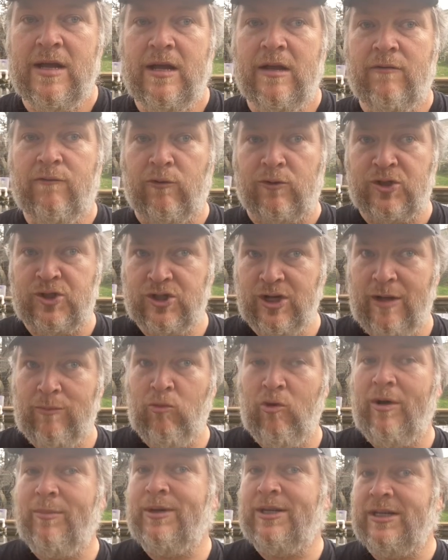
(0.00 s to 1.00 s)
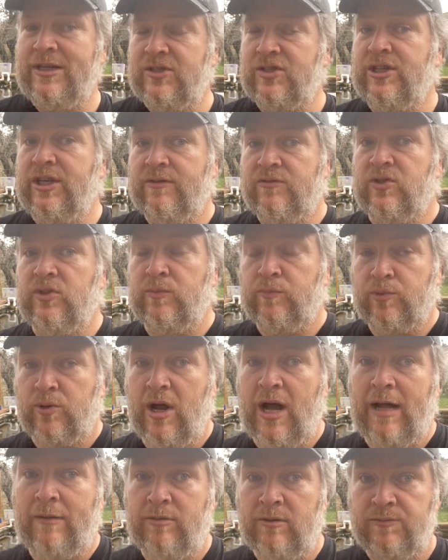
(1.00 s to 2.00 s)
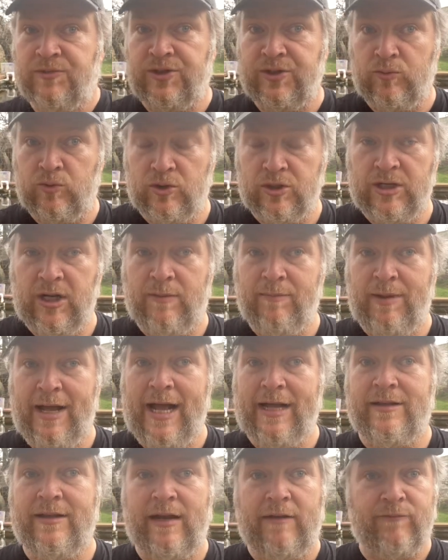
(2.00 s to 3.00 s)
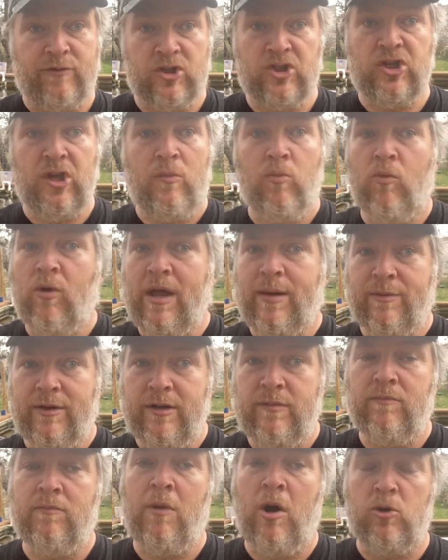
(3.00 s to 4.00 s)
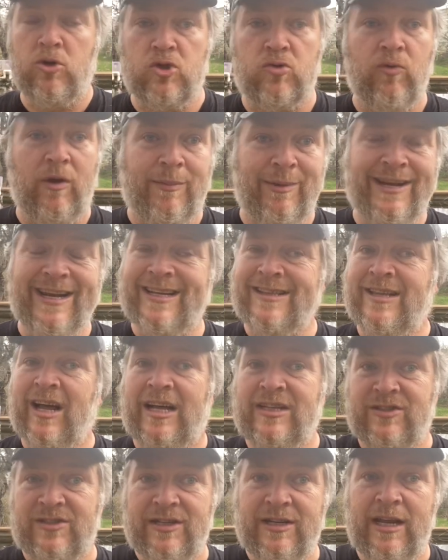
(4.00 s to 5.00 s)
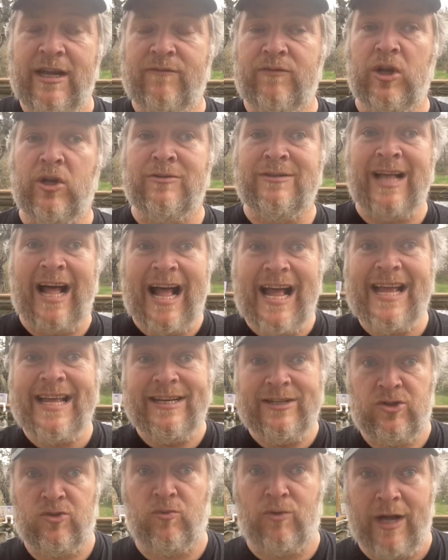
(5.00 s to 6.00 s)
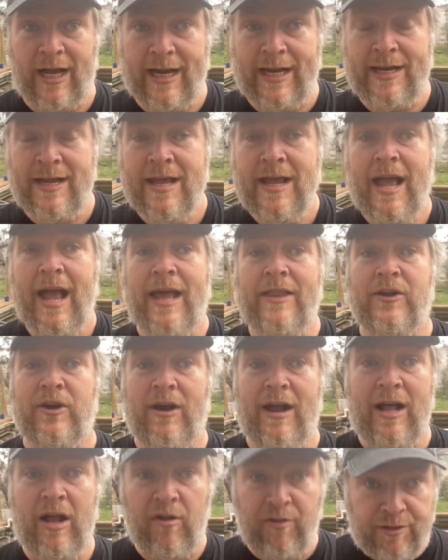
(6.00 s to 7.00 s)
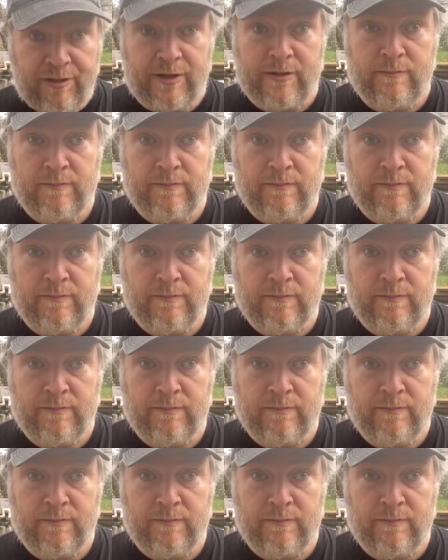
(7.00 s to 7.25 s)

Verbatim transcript: For some women, this gives them problems, and we'll come back to that. For some women, most women, it doesn't if their diet is right and they're healthy.